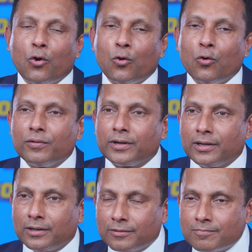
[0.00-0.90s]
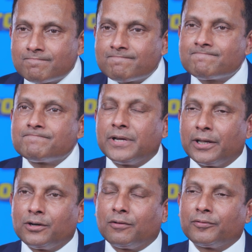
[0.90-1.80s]
over a
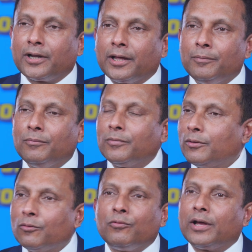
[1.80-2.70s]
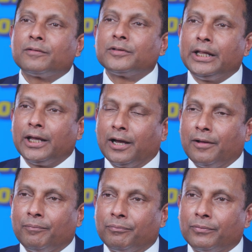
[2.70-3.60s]
period of time wherever they
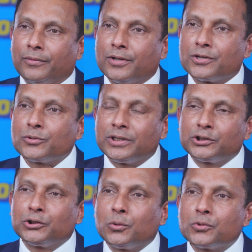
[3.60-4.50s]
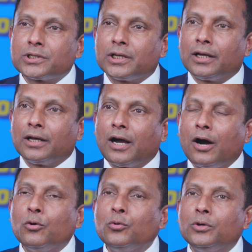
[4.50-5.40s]
are. So it shows
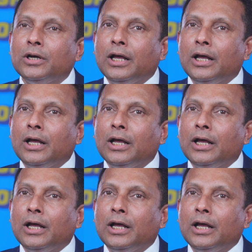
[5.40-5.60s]
how